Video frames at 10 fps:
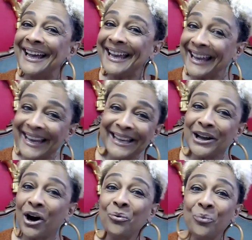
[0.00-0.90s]

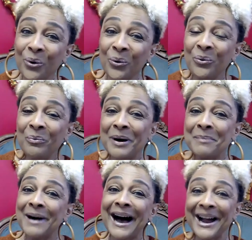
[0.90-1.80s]
in a
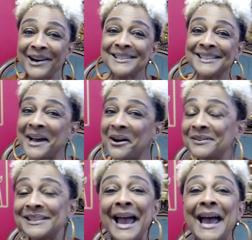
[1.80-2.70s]
room by
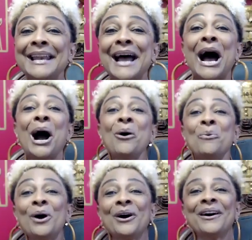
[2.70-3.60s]
ourselves. And
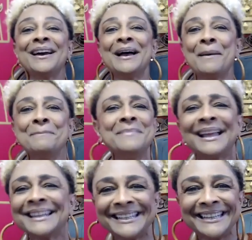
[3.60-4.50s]
our
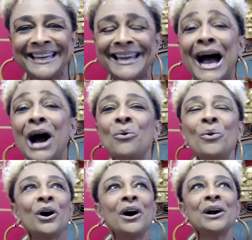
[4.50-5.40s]
melody,
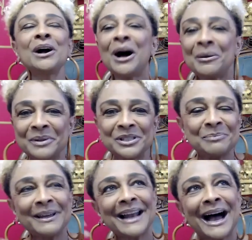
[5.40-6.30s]
our
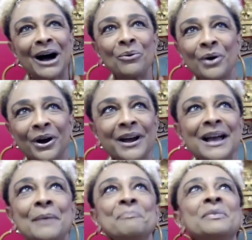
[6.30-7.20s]
accomplishment, our
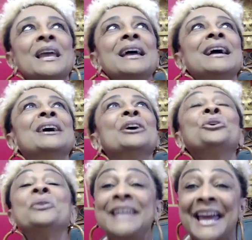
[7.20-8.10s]

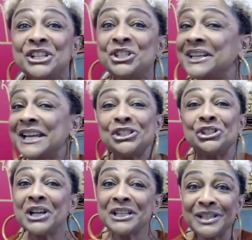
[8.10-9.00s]
creation is
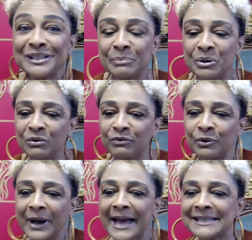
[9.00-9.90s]
just as
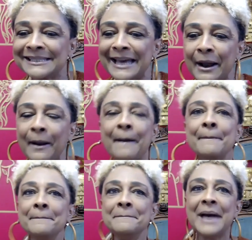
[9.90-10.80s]
beautiful as their
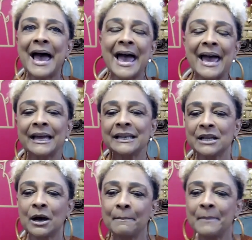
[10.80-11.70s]

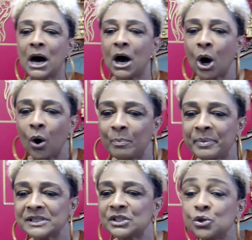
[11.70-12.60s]
magnum
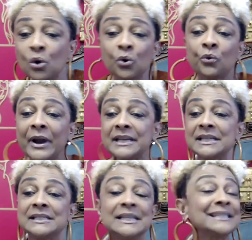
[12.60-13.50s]
opus. Your
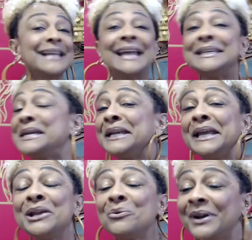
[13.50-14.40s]
greatness does not need
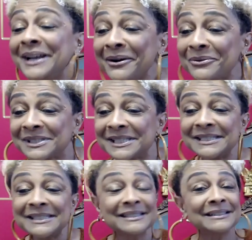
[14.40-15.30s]
anyone
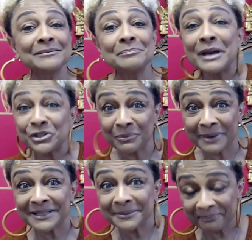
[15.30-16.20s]
else's
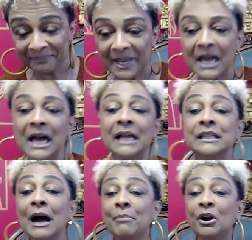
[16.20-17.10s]
measurement.
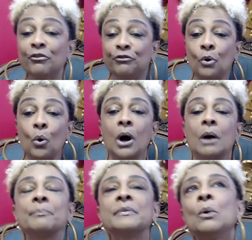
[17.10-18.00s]
Number
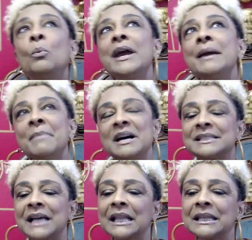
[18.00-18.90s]
four, we
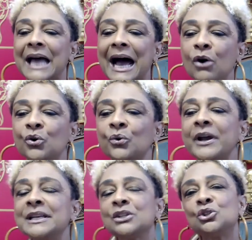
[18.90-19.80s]
must allow
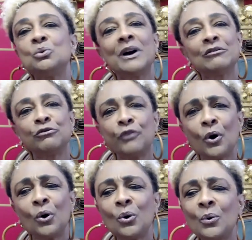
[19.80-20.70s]
greatness to
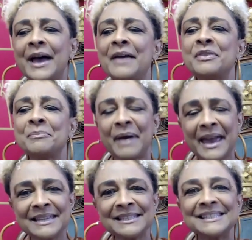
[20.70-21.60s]
unfold at the
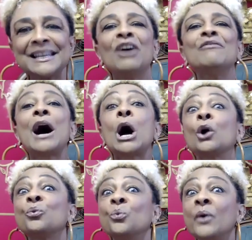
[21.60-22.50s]
pace of
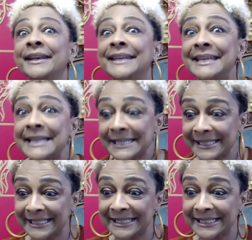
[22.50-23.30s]
our readiness.